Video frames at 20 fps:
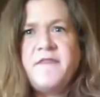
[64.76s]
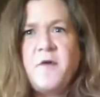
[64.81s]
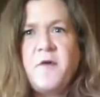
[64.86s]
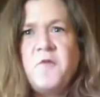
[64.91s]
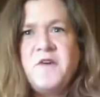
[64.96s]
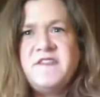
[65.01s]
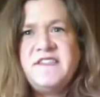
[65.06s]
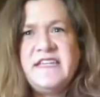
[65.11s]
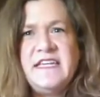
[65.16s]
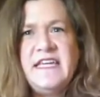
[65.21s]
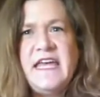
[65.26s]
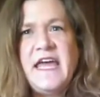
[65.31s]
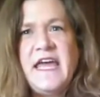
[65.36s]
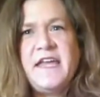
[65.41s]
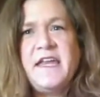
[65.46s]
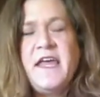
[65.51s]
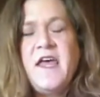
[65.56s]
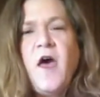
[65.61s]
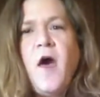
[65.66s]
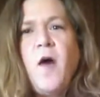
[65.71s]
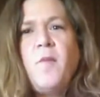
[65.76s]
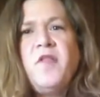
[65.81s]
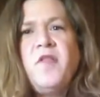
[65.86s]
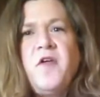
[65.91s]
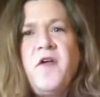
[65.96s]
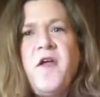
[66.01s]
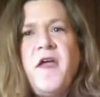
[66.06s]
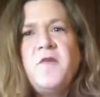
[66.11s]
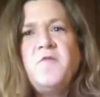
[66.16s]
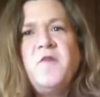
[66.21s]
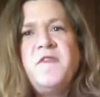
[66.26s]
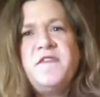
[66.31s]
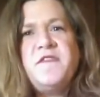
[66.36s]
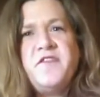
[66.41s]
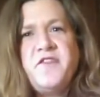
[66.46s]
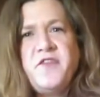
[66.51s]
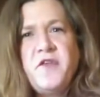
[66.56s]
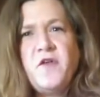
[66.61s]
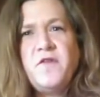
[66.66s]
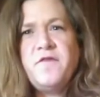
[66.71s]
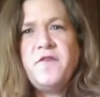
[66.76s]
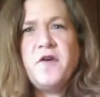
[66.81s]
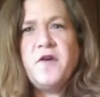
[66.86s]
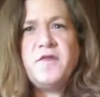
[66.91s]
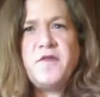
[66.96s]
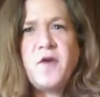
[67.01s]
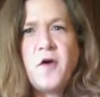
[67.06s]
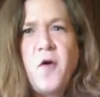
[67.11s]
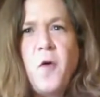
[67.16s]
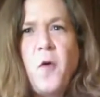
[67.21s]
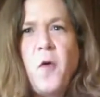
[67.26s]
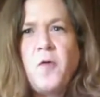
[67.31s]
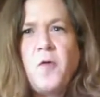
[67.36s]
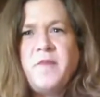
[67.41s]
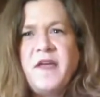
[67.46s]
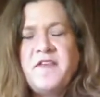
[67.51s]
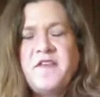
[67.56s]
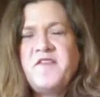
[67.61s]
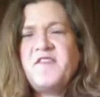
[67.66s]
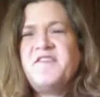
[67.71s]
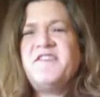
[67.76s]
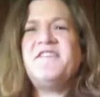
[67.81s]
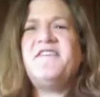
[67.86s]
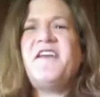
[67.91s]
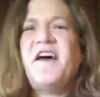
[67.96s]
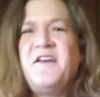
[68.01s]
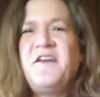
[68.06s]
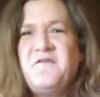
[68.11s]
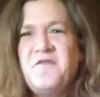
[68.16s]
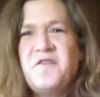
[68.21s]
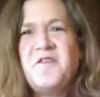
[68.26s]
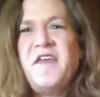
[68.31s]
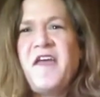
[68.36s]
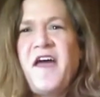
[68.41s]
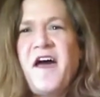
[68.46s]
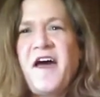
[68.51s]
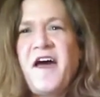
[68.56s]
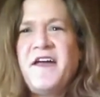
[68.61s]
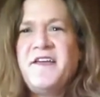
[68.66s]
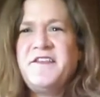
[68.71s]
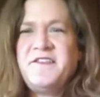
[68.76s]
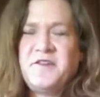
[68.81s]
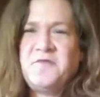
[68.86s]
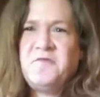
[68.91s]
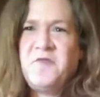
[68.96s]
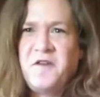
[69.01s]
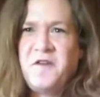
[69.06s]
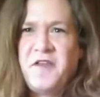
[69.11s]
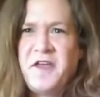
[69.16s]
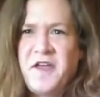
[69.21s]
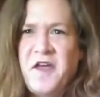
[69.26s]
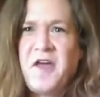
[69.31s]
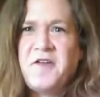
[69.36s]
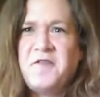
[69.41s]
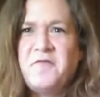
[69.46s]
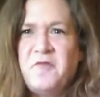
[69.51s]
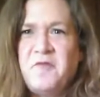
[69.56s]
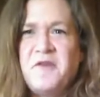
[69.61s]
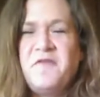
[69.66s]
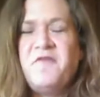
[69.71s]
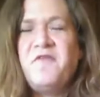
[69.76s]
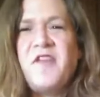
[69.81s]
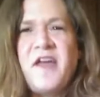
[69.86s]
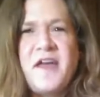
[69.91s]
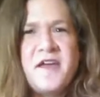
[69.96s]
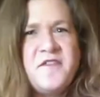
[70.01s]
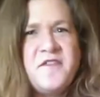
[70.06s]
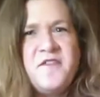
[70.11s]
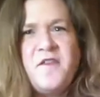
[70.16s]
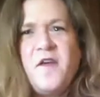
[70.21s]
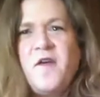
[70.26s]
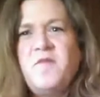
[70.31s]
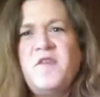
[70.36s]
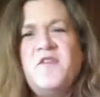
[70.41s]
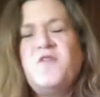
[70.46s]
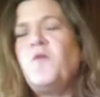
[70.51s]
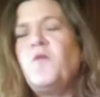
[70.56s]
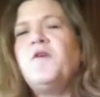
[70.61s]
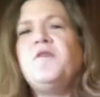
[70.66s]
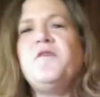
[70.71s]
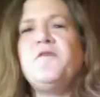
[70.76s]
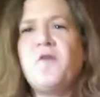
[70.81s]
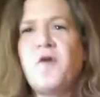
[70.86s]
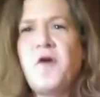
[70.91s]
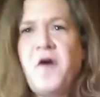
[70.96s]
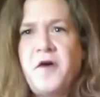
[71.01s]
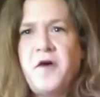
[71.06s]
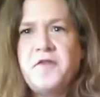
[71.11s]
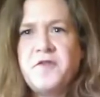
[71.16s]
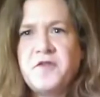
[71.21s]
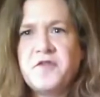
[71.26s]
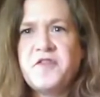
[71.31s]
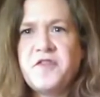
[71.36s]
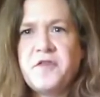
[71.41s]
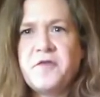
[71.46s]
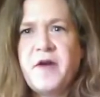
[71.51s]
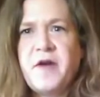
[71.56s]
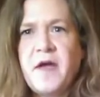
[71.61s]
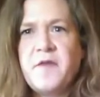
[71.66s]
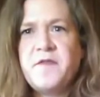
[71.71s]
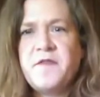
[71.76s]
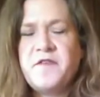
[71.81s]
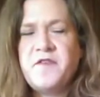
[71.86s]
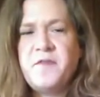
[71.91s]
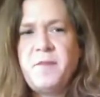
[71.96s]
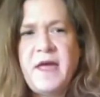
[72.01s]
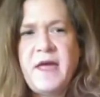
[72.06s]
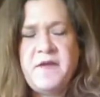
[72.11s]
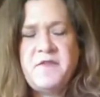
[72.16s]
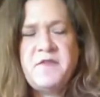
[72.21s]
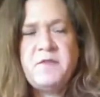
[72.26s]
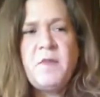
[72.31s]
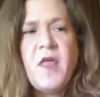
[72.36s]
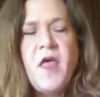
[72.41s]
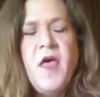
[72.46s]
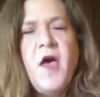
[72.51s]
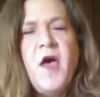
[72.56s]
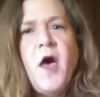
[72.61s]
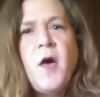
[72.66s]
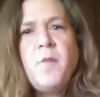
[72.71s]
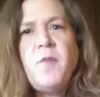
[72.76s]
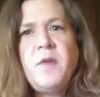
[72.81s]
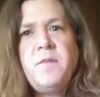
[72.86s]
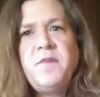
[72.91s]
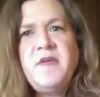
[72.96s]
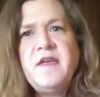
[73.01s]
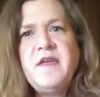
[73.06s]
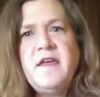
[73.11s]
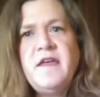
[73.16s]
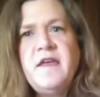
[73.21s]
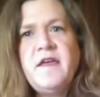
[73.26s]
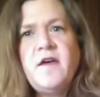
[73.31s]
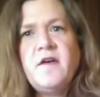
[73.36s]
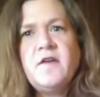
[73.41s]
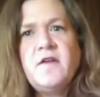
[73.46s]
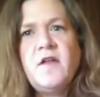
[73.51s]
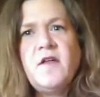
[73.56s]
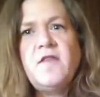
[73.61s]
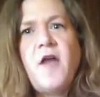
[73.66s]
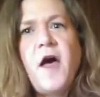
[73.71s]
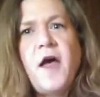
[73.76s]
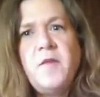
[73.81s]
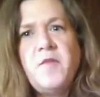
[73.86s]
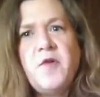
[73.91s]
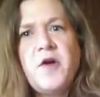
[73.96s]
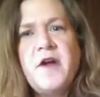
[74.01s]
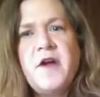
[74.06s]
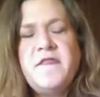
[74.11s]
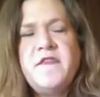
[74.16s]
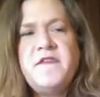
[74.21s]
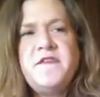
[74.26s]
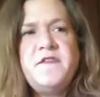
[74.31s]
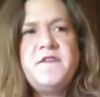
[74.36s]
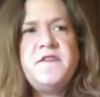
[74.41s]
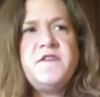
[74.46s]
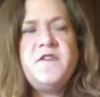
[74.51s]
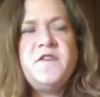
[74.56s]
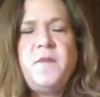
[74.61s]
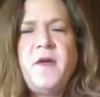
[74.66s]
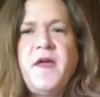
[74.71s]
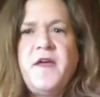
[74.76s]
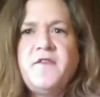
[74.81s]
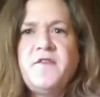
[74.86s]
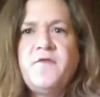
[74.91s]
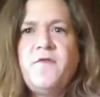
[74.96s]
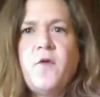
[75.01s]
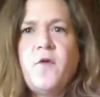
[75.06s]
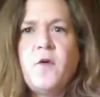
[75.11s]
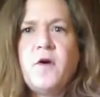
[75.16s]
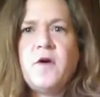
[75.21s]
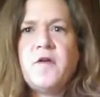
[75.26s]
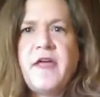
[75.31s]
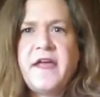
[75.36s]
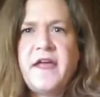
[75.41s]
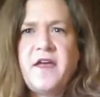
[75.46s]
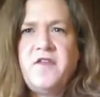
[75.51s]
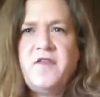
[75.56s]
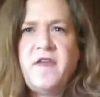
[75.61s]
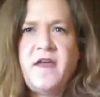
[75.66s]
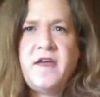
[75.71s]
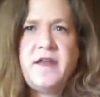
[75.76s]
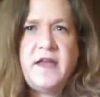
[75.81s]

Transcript: That once again, playing with the silver and the gold makes a delight for the eyes and really kind of reflects these wonderful colors throughout the space. But being a library, this is a space for, like I said,